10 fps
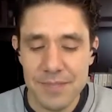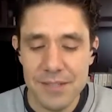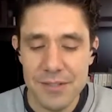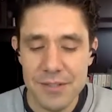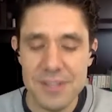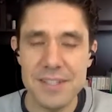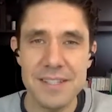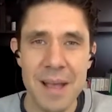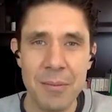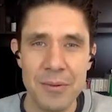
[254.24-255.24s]
to just
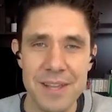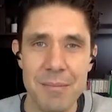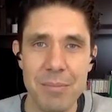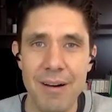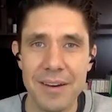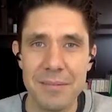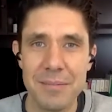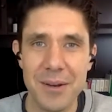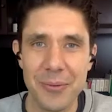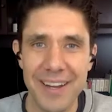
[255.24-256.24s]
establish that bond, and
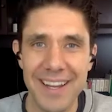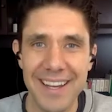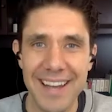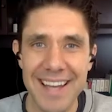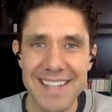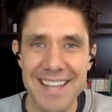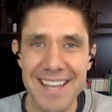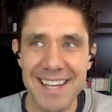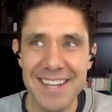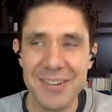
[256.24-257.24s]
me to recognize
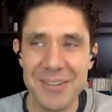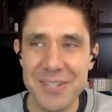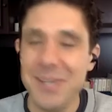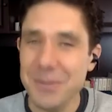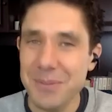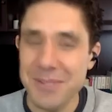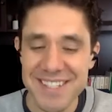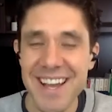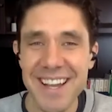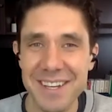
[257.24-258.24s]
that, you know, she knows what
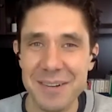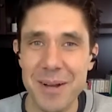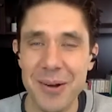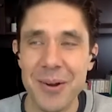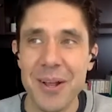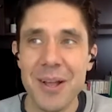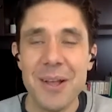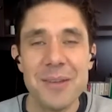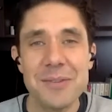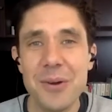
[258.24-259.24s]
she's talking about.
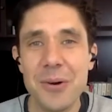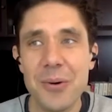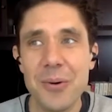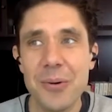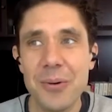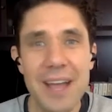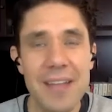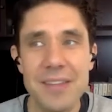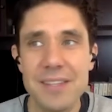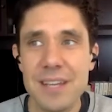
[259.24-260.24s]
So yeah,
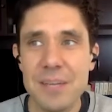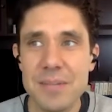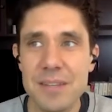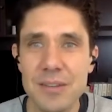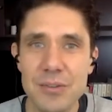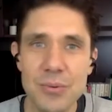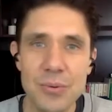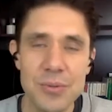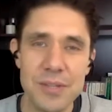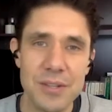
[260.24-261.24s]
the tips and the
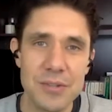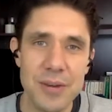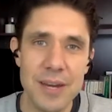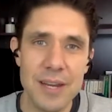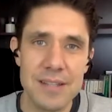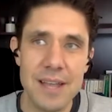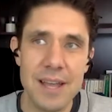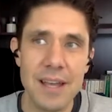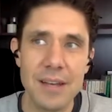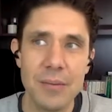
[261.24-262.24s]
tools and the trades
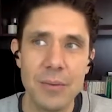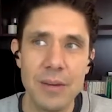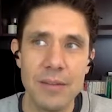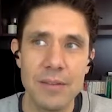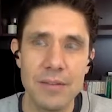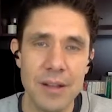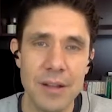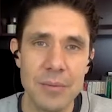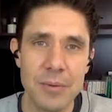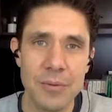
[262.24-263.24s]
that we've
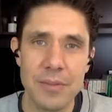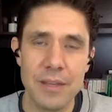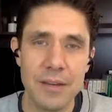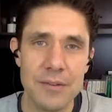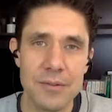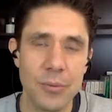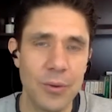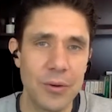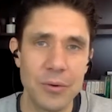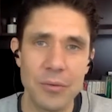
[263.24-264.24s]
developed over the years are
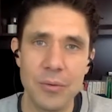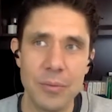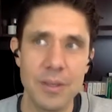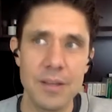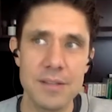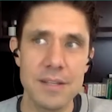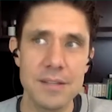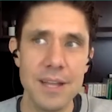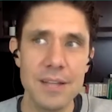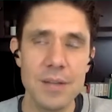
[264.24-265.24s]
wonderful, because it's,
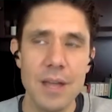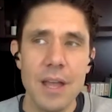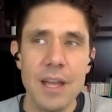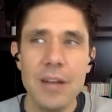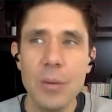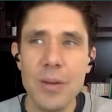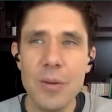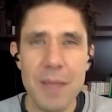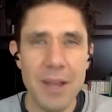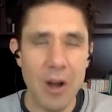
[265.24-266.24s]
it's, you know, we
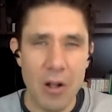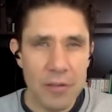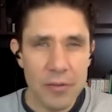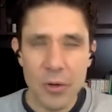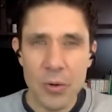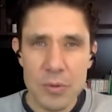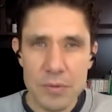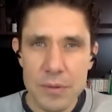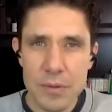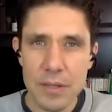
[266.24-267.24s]
don't make all of our own
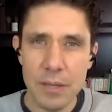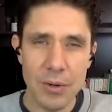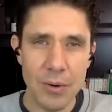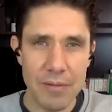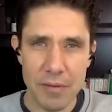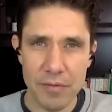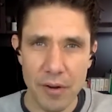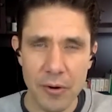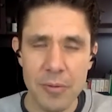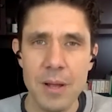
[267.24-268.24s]
food. Again, we don't have a
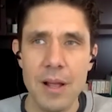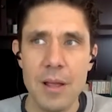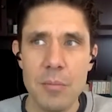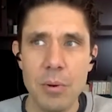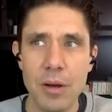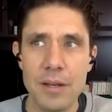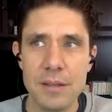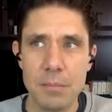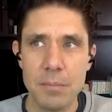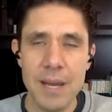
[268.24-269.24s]
farm, but
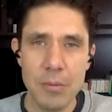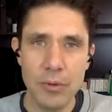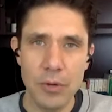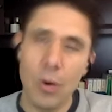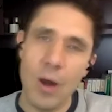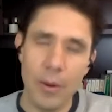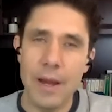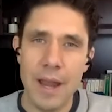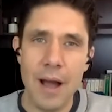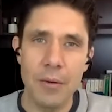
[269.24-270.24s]
to be able to go out
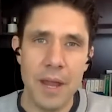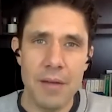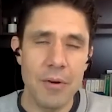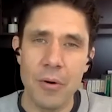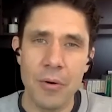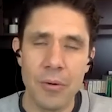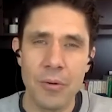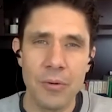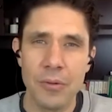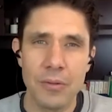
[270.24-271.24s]
right now and have
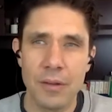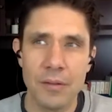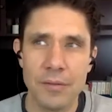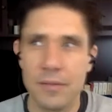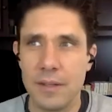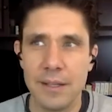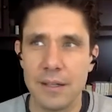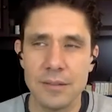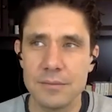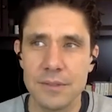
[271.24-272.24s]
all of, you
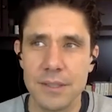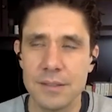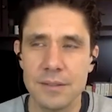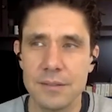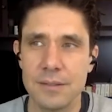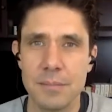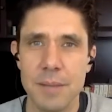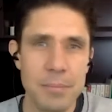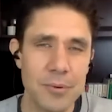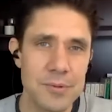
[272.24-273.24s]
know, the, the
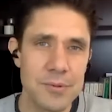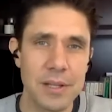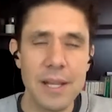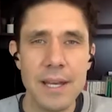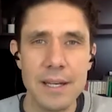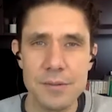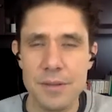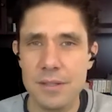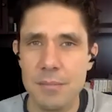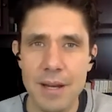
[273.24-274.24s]
peppers or the lettuce or
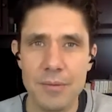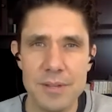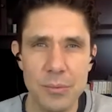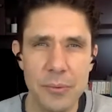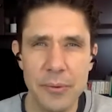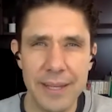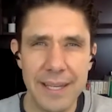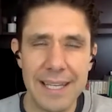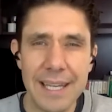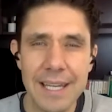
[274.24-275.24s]
the tomatoes that we really
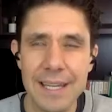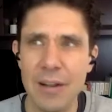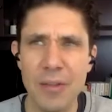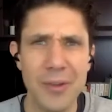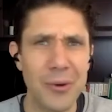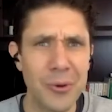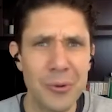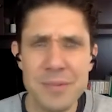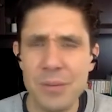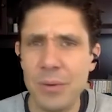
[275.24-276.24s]
can eat, and all the
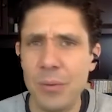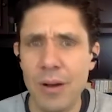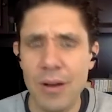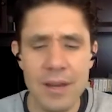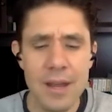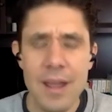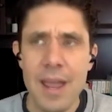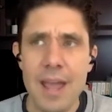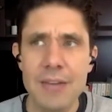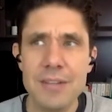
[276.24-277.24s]
herbs that we want,
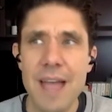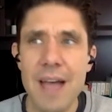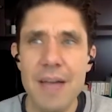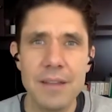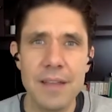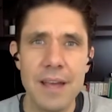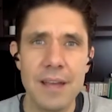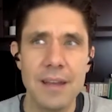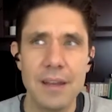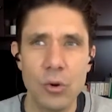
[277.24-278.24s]
and just having
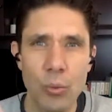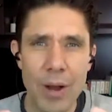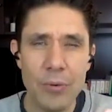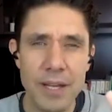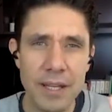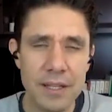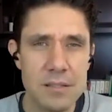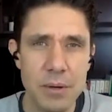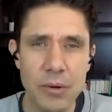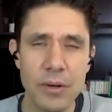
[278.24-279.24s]
that grounding
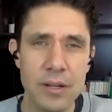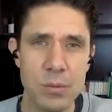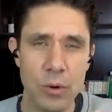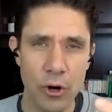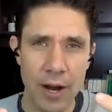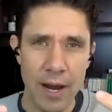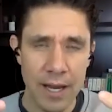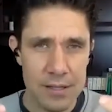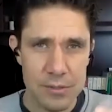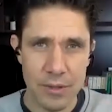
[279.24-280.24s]
experience where our
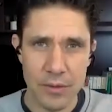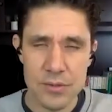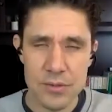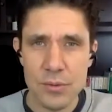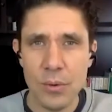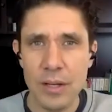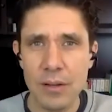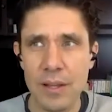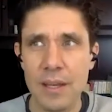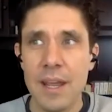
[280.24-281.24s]
hands are in the
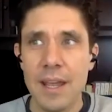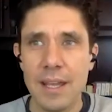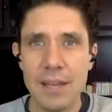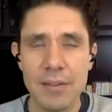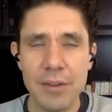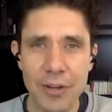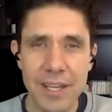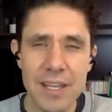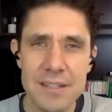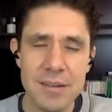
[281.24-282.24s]
soil, and giving our
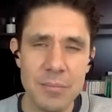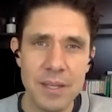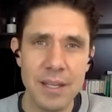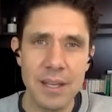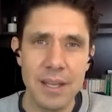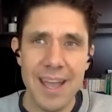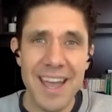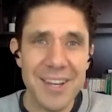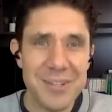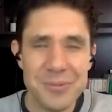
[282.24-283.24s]
kids something
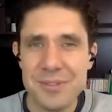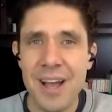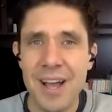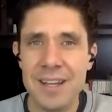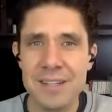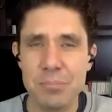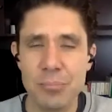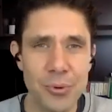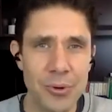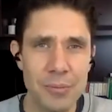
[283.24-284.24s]
exercise
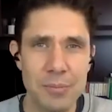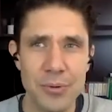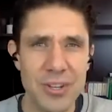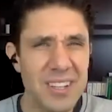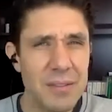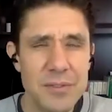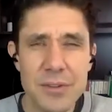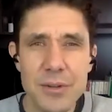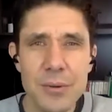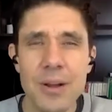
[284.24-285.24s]
pro- productive
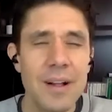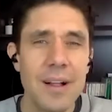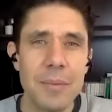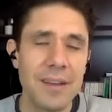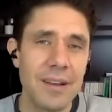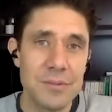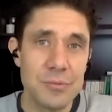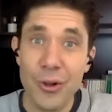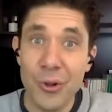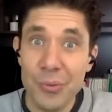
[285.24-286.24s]
to do, because
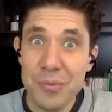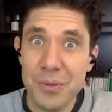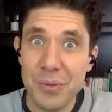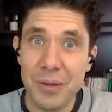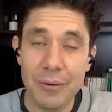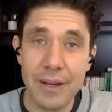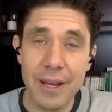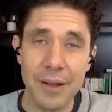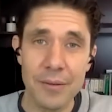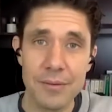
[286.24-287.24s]
we're all homeschooling right
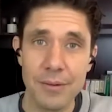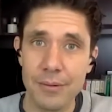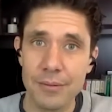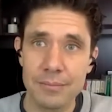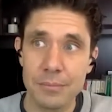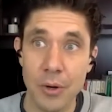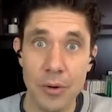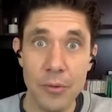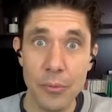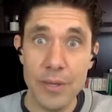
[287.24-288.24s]
now. So part
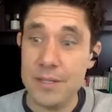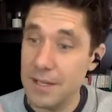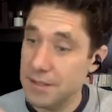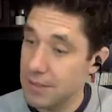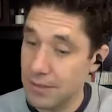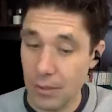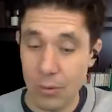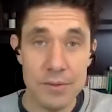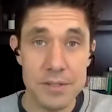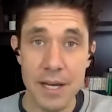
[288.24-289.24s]
of their recess is go
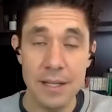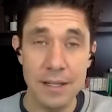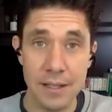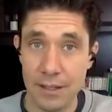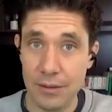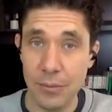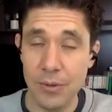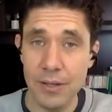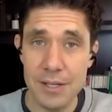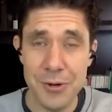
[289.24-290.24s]
outside and get to
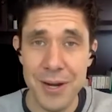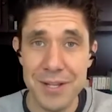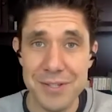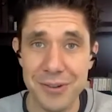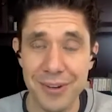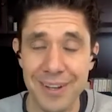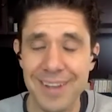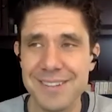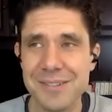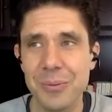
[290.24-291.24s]
work, get your hands dirty.
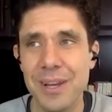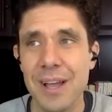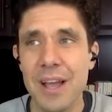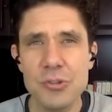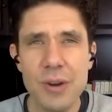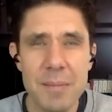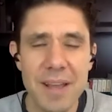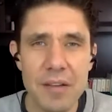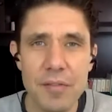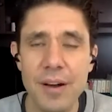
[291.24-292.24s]
And so we try to
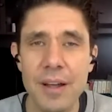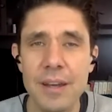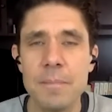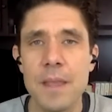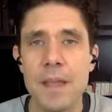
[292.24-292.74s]
make it fun.